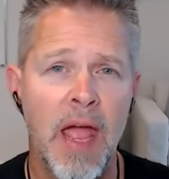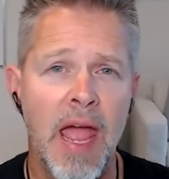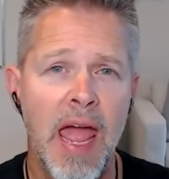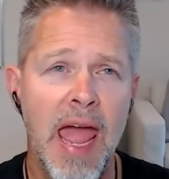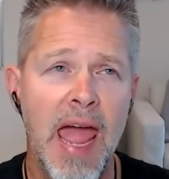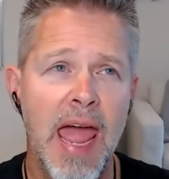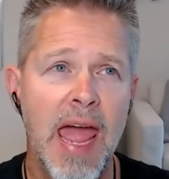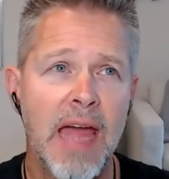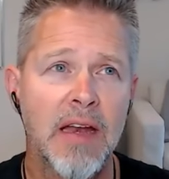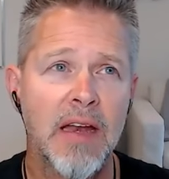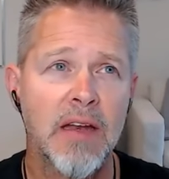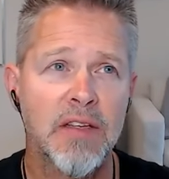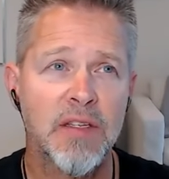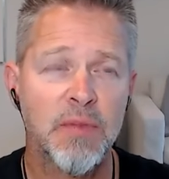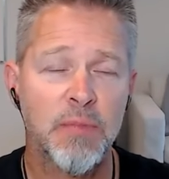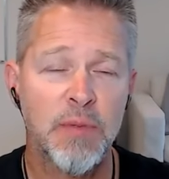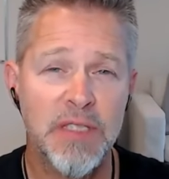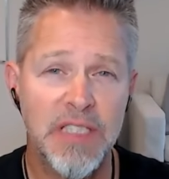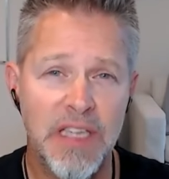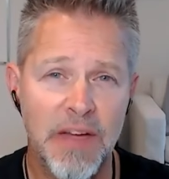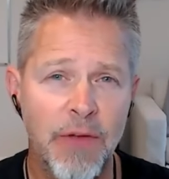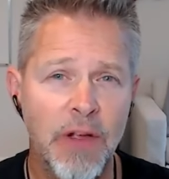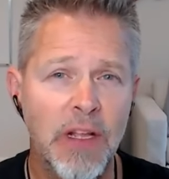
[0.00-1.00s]
And
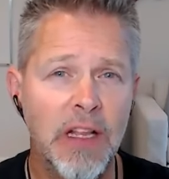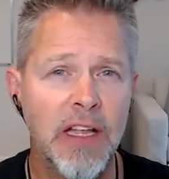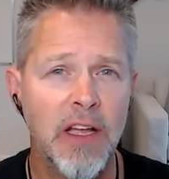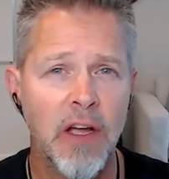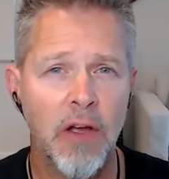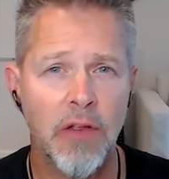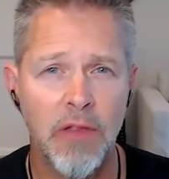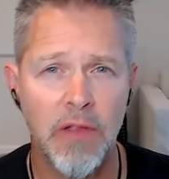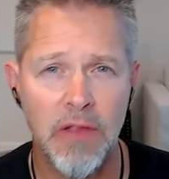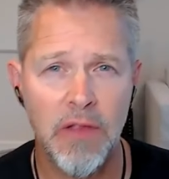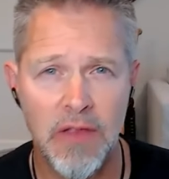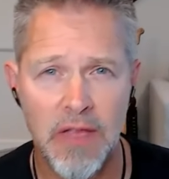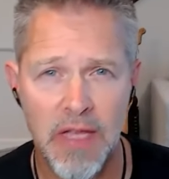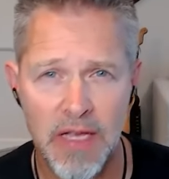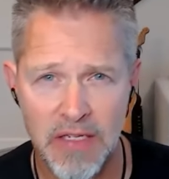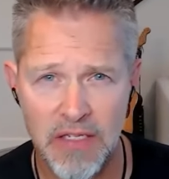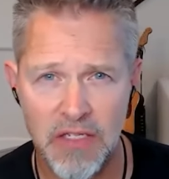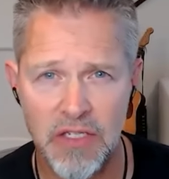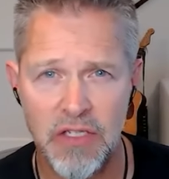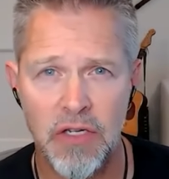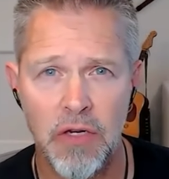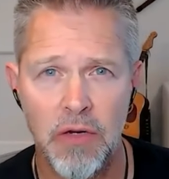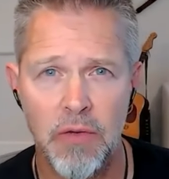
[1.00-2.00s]
specifically on
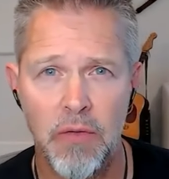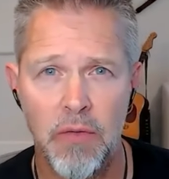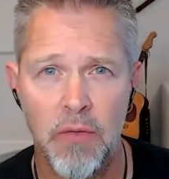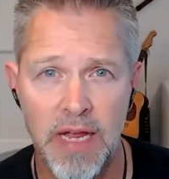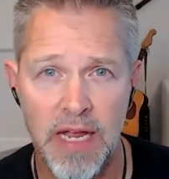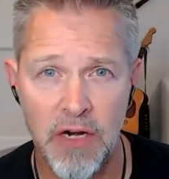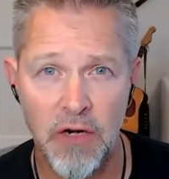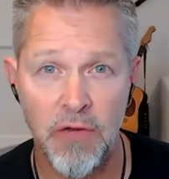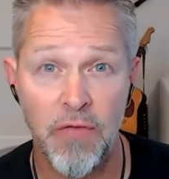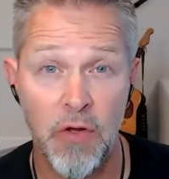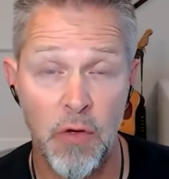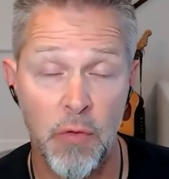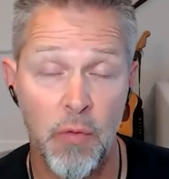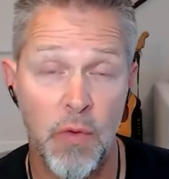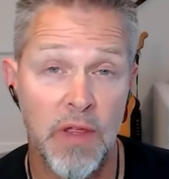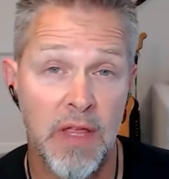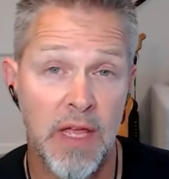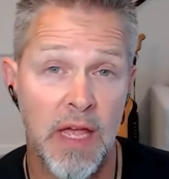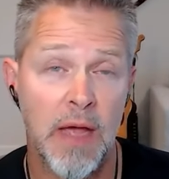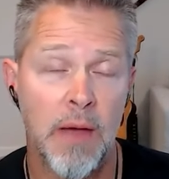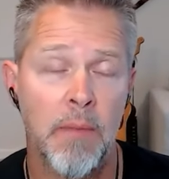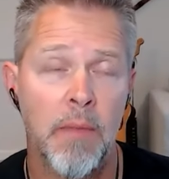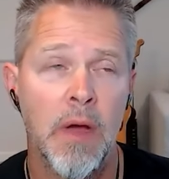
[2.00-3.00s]
this interview with
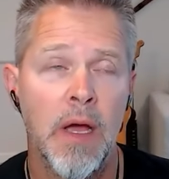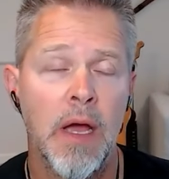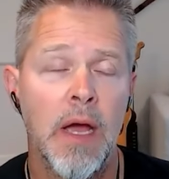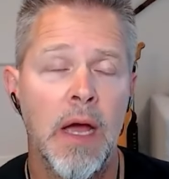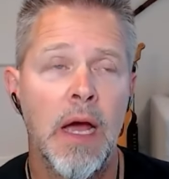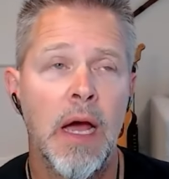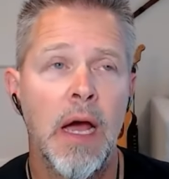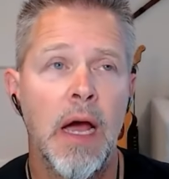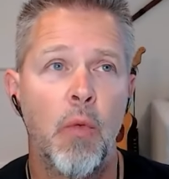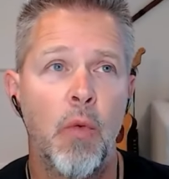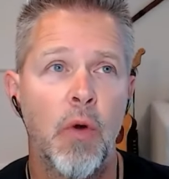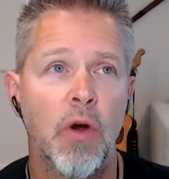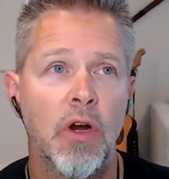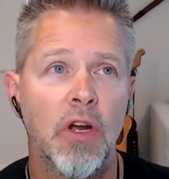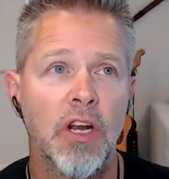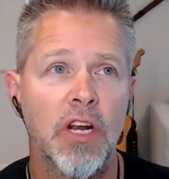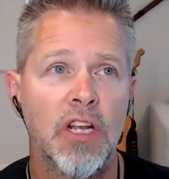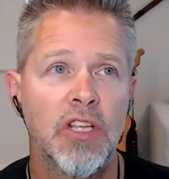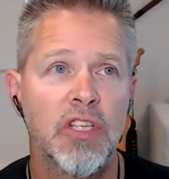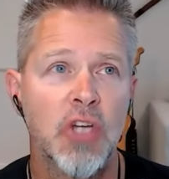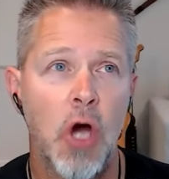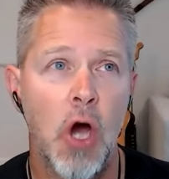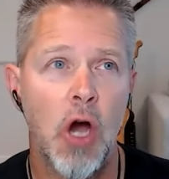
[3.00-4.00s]
him, we're going to
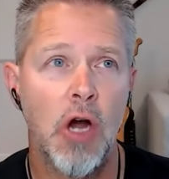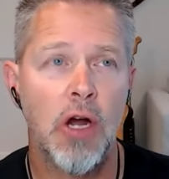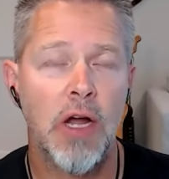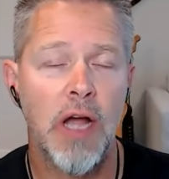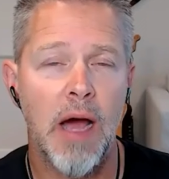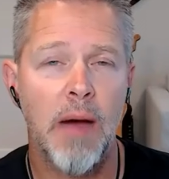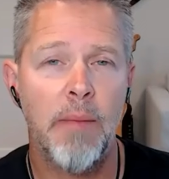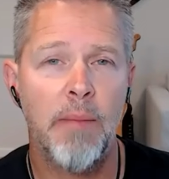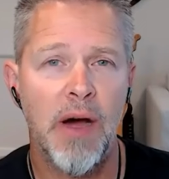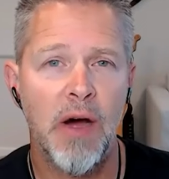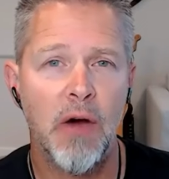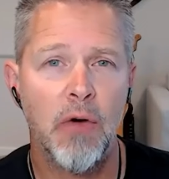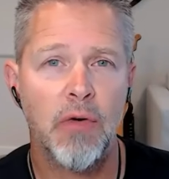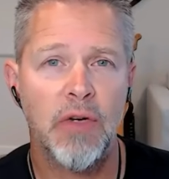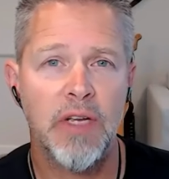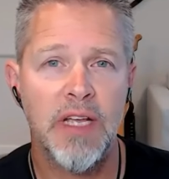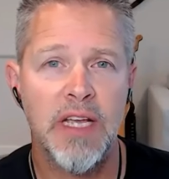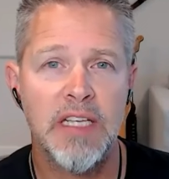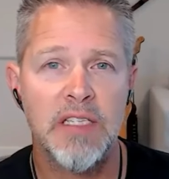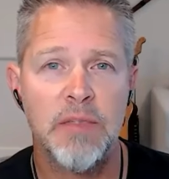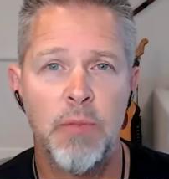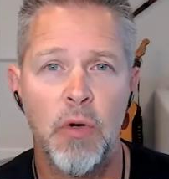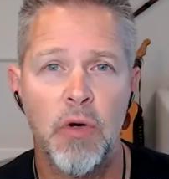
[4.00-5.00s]
talk about
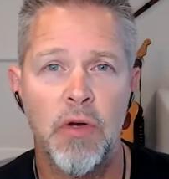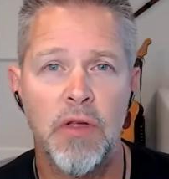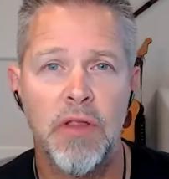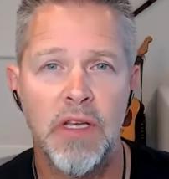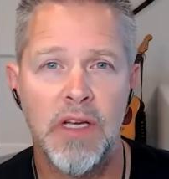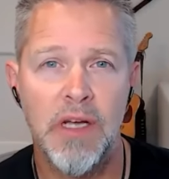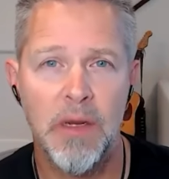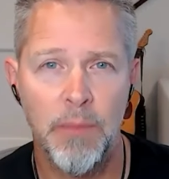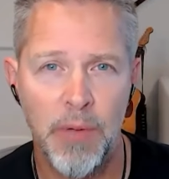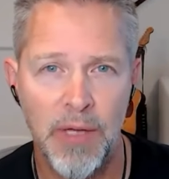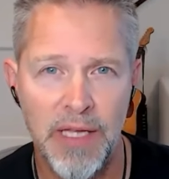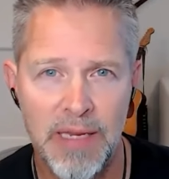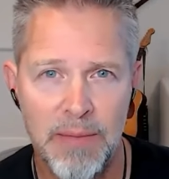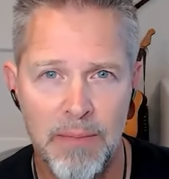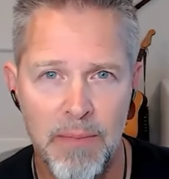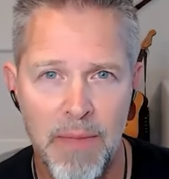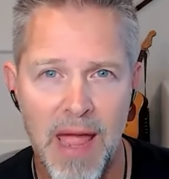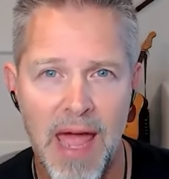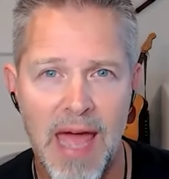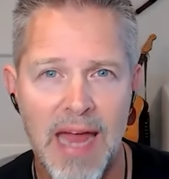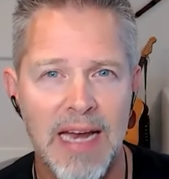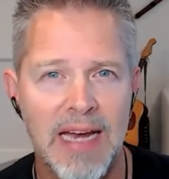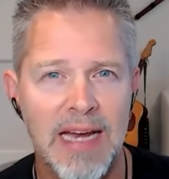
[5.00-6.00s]
his book, The Complete
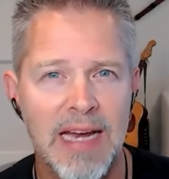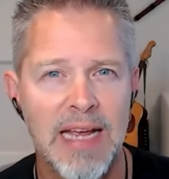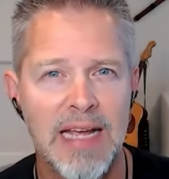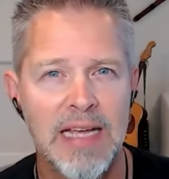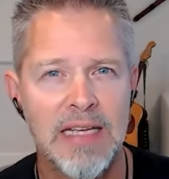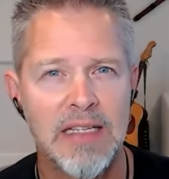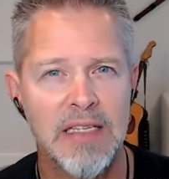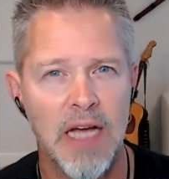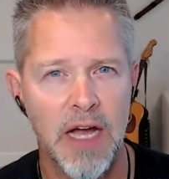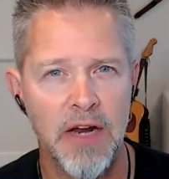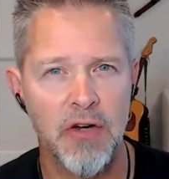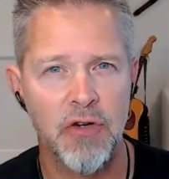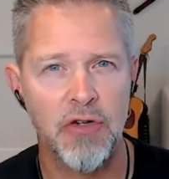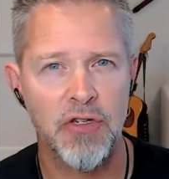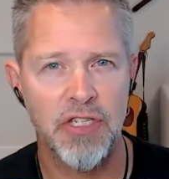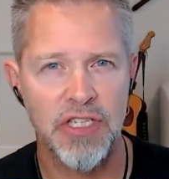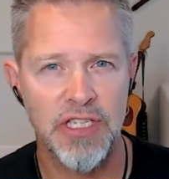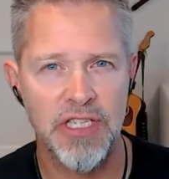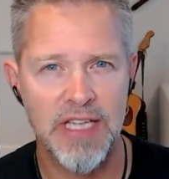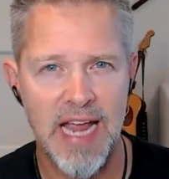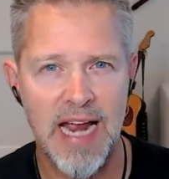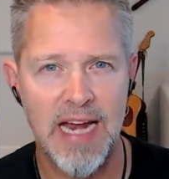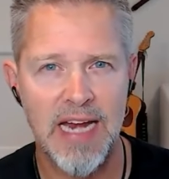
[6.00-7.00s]
Man, and his
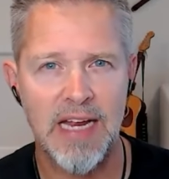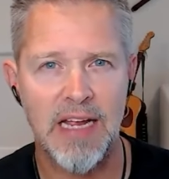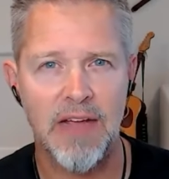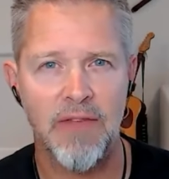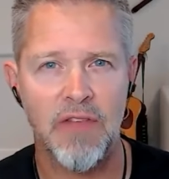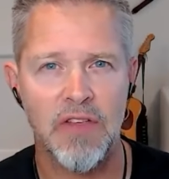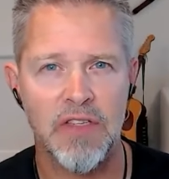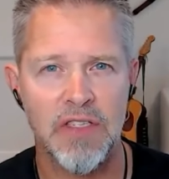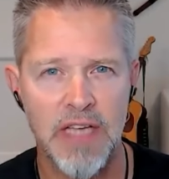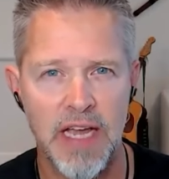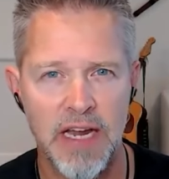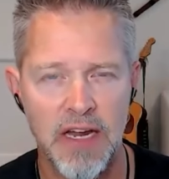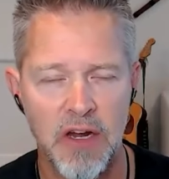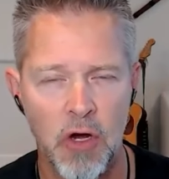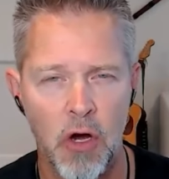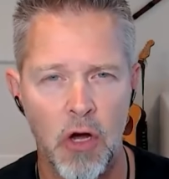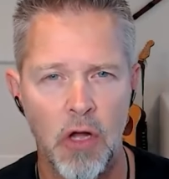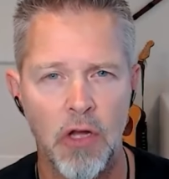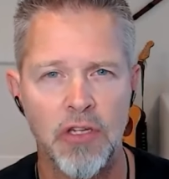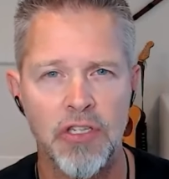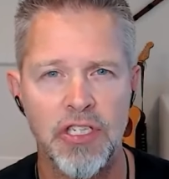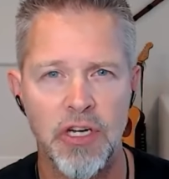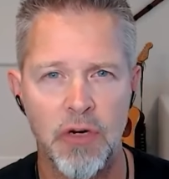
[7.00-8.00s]
understanding of the
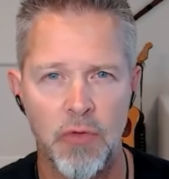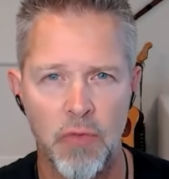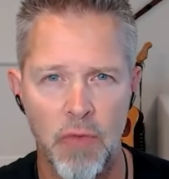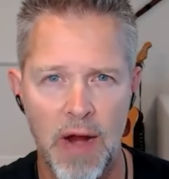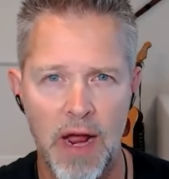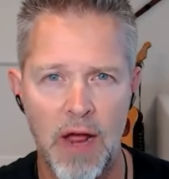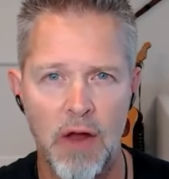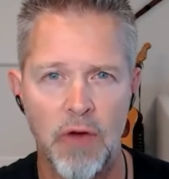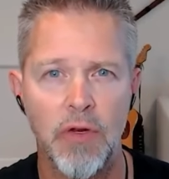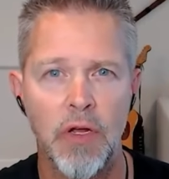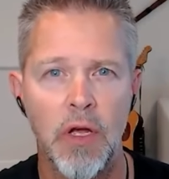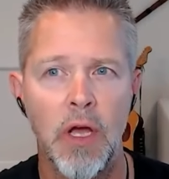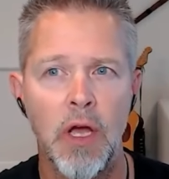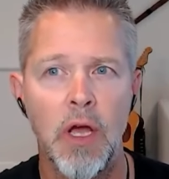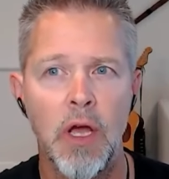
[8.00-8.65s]
psychology around